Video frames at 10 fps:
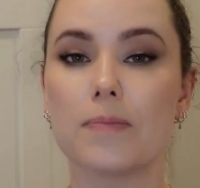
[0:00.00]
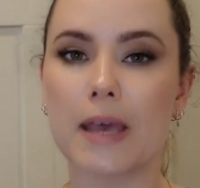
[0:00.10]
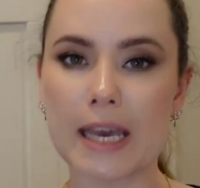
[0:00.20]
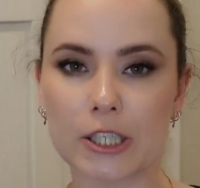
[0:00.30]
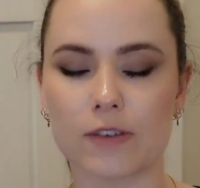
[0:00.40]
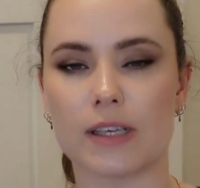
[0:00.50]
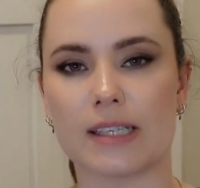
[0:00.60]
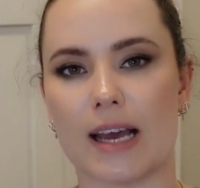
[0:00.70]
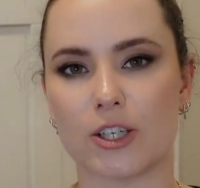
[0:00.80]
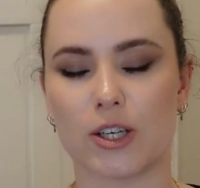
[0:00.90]
each of the
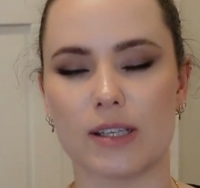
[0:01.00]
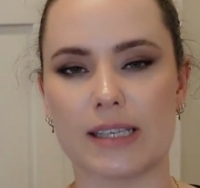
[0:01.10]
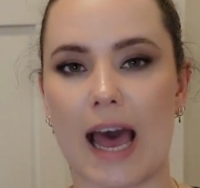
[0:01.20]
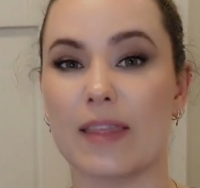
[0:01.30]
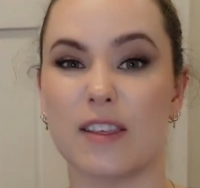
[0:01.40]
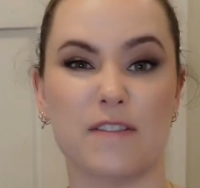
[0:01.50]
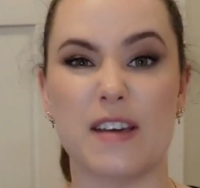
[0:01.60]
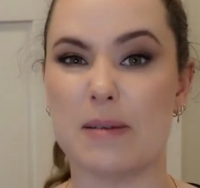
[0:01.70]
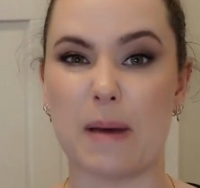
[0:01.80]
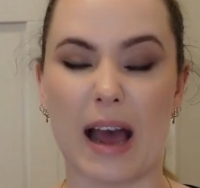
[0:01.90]
sections and the
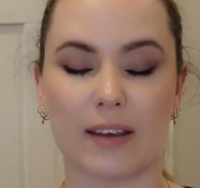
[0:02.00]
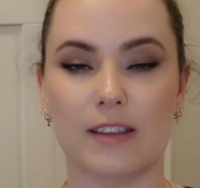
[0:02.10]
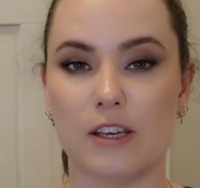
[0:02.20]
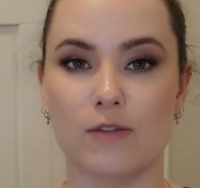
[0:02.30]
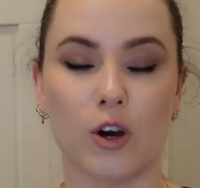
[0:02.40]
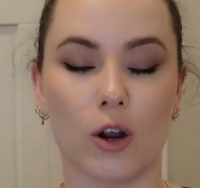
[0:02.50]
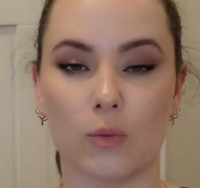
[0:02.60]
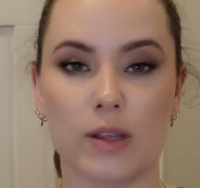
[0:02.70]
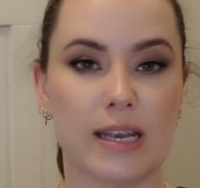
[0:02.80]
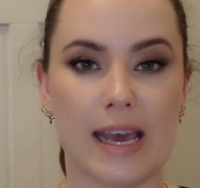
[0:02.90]
feedback that you've gotten within